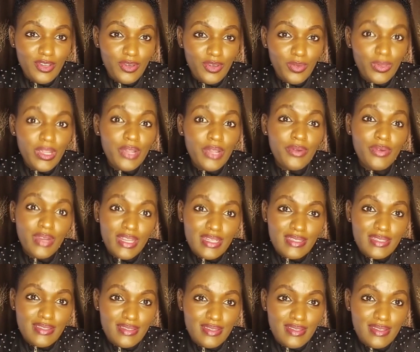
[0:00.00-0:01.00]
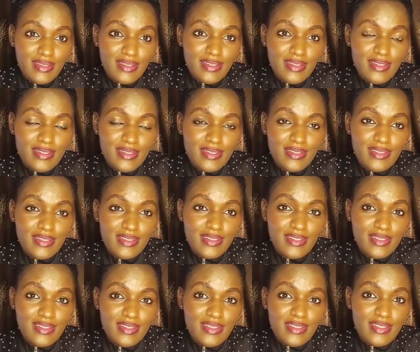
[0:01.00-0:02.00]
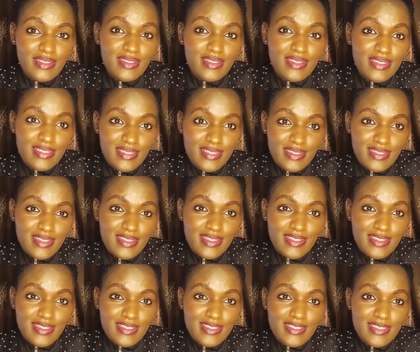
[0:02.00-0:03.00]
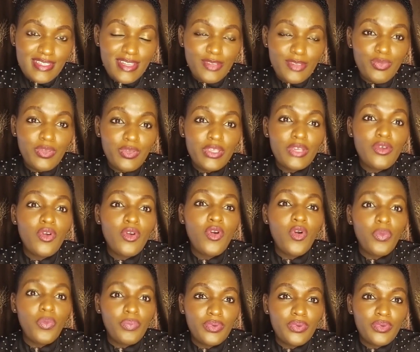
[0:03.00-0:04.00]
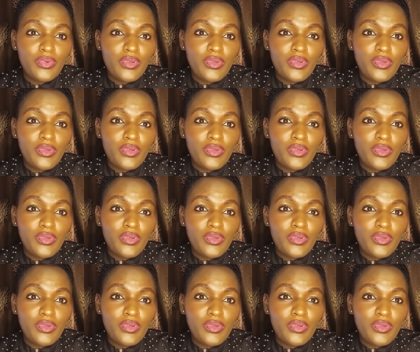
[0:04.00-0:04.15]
we are raising citizens that we hope